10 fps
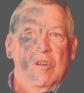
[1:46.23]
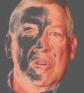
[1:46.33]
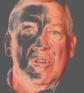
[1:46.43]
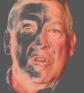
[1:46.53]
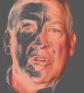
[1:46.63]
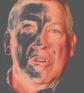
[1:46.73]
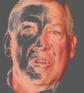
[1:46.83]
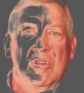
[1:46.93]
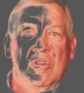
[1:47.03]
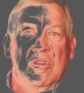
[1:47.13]

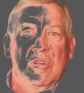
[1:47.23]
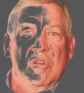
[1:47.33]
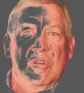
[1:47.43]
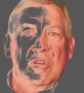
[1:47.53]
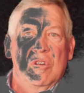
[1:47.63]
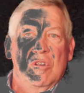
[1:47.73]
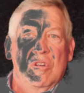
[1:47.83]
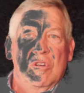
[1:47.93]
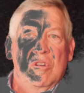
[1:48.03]
Nobody speaks.